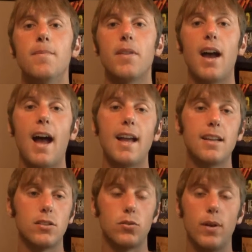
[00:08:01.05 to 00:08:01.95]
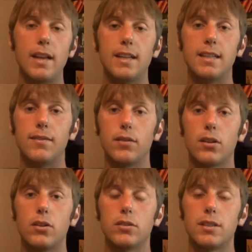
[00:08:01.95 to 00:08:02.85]
The highest rated
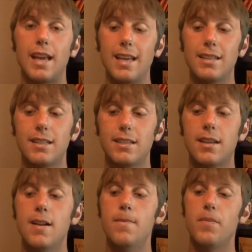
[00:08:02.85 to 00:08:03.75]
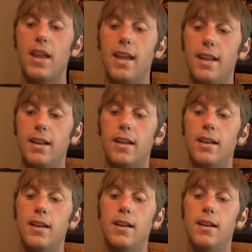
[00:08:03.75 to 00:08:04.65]
difficult cases in
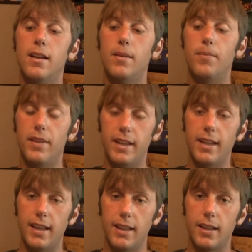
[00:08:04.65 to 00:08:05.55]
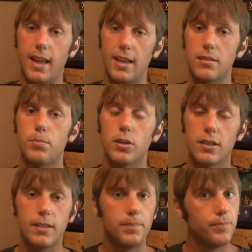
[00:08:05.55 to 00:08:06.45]
the case
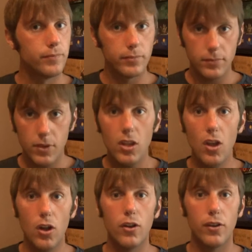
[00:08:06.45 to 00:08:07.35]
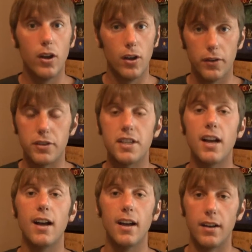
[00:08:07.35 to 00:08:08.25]
booklet are
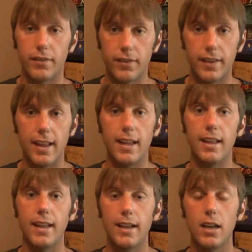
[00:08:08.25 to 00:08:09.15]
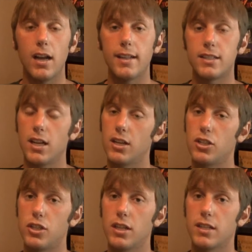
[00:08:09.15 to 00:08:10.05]
tough. It's not
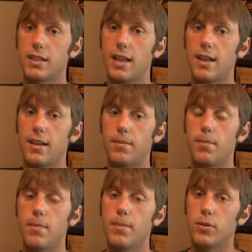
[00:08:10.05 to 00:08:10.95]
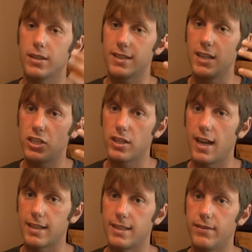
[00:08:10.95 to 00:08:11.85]
just a memorization
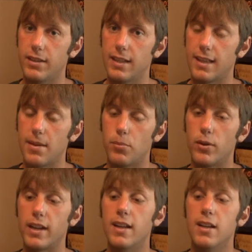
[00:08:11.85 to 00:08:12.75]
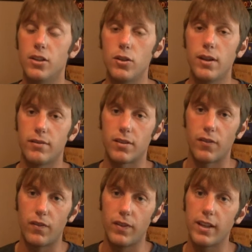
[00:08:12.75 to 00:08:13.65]
activity at that point. You have to
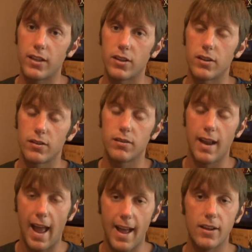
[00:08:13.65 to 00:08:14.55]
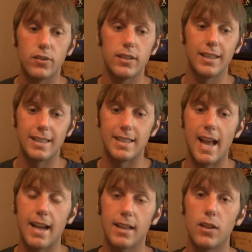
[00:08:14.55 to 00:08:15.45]
figure out
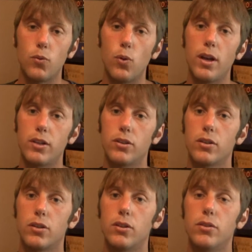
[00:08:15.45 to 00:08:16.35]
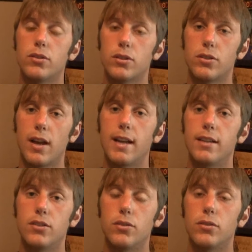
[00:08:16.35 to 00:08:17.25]
exactly what your clues are
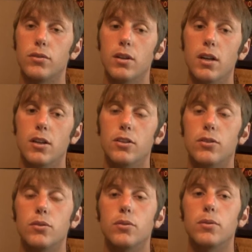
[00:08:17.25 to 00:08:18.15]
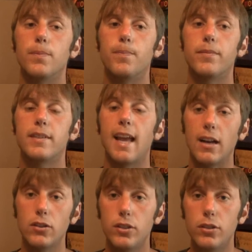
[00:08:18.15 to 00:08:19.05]
trying to
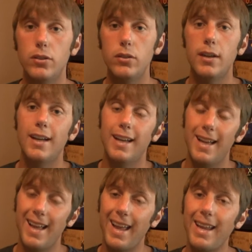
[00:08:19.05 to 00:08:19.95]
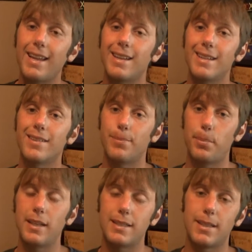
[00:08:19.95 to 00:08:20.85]
tell you and
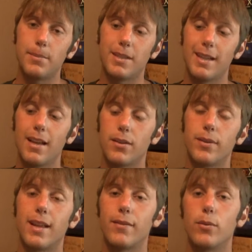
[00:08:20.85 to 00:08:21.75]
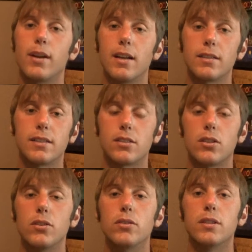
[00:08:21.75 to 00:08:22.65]
piece them together with everyone else's
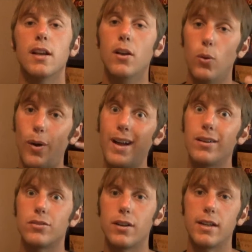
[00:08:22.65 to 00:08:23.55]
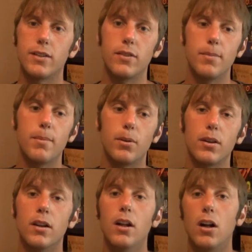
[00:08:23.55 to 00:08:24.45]
clues while trying to
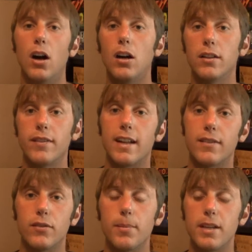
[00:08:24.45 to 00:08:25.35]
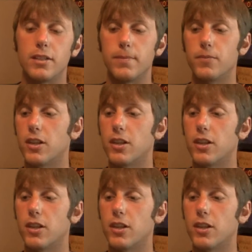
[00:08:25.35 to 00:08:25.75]
remember all of that information.